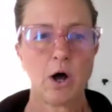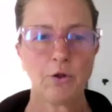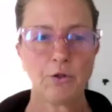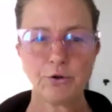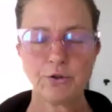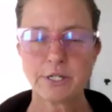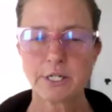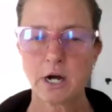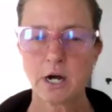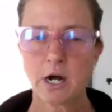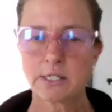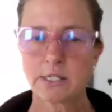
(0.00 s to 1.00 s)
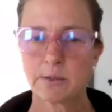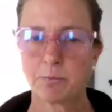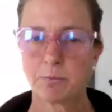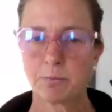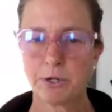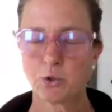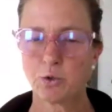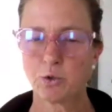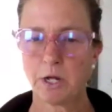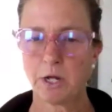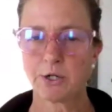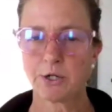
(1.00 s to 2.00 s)
Although this concept appears to
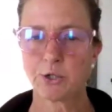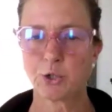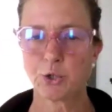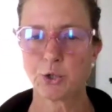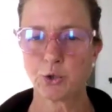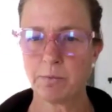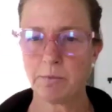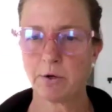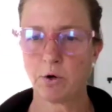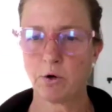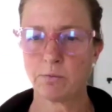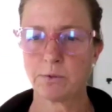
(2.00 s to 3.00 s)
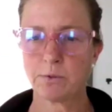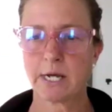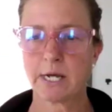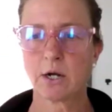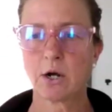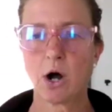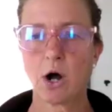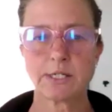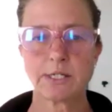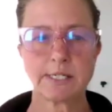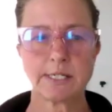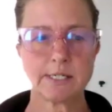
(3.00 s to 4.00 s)
apply to certain microbes that cause
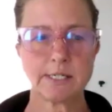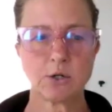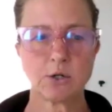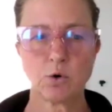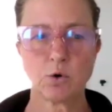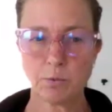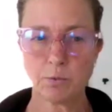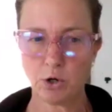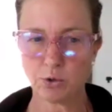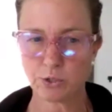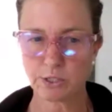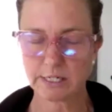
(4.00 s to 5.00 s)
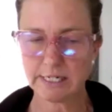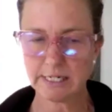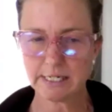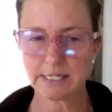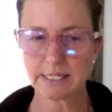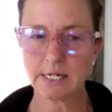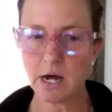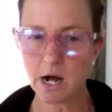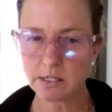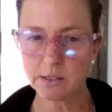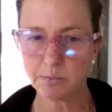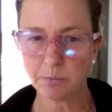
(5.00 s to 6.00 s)
disease in normal hosts, it does
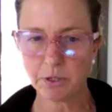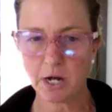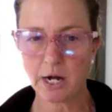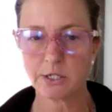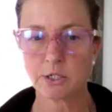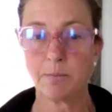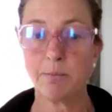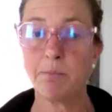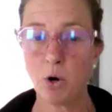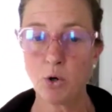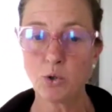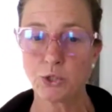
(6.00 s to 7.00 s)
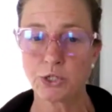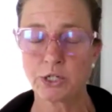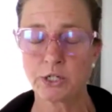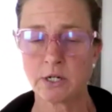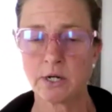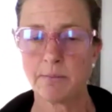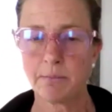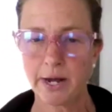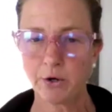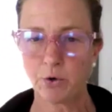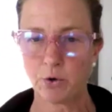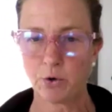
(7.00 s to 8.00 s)
not apply to most
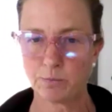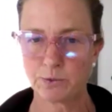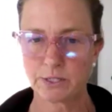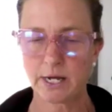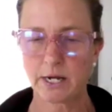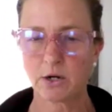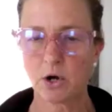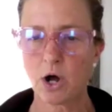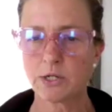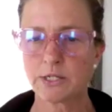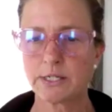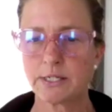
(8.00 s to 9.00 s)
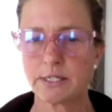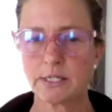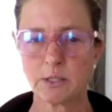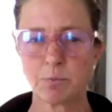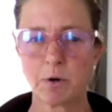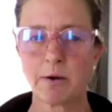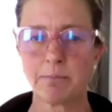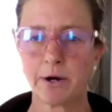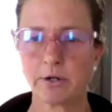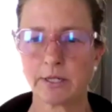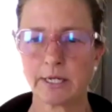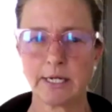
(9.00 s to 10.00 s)
microbes that cause disease
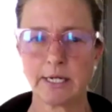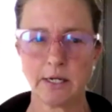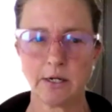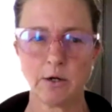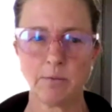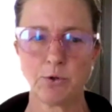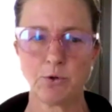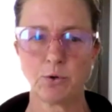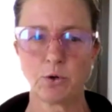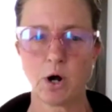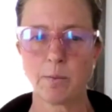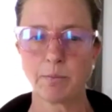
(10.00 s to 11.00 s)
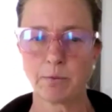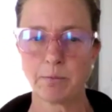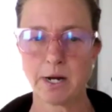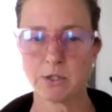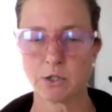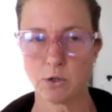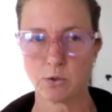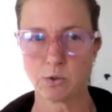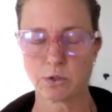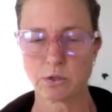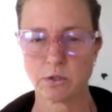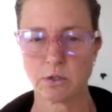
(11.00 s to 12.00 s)
primarily in immunocompromised
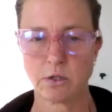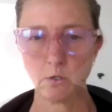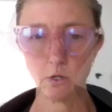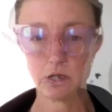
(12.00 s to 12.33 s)
hosts.